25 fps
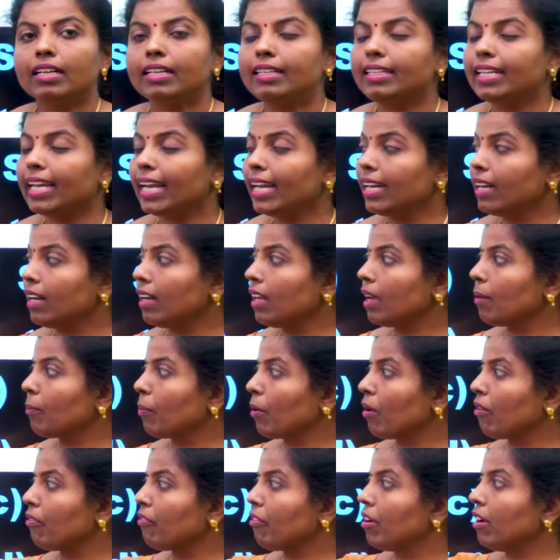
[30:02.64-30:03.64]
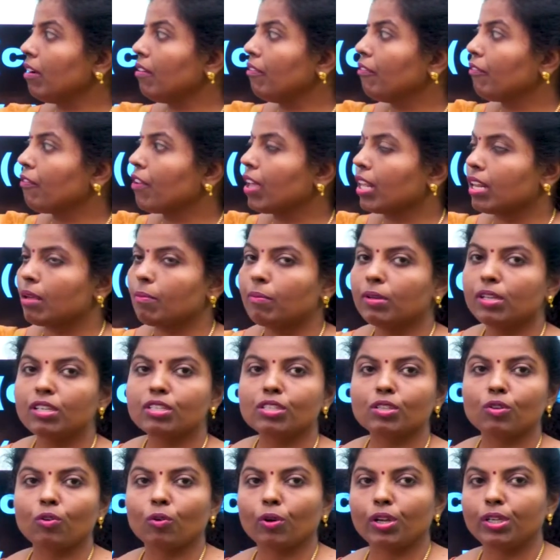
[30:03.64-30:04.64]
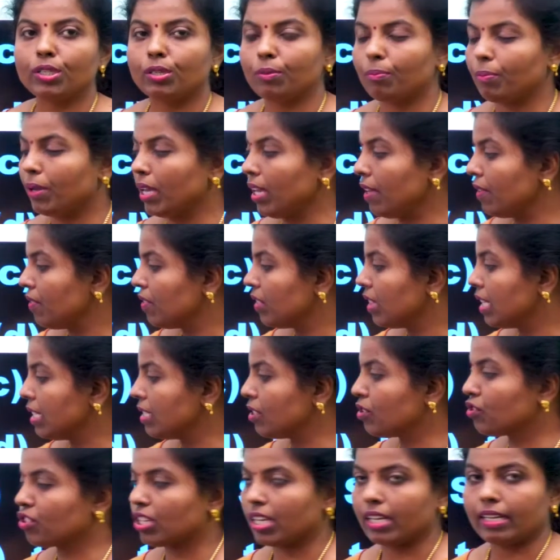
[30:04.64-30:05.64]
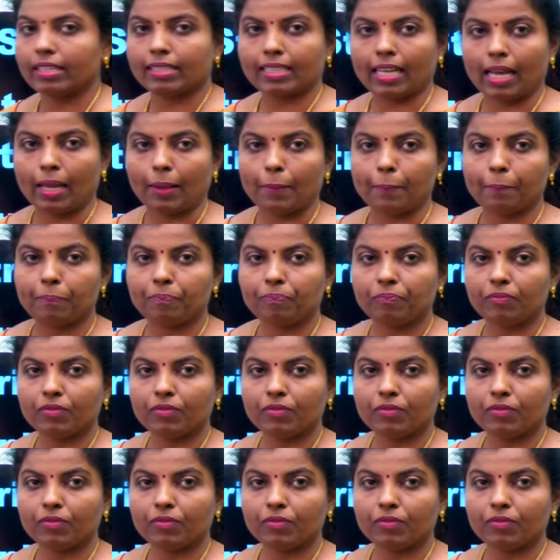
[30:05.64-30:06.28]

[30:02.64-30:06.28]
data type of a variable is going to be the string type.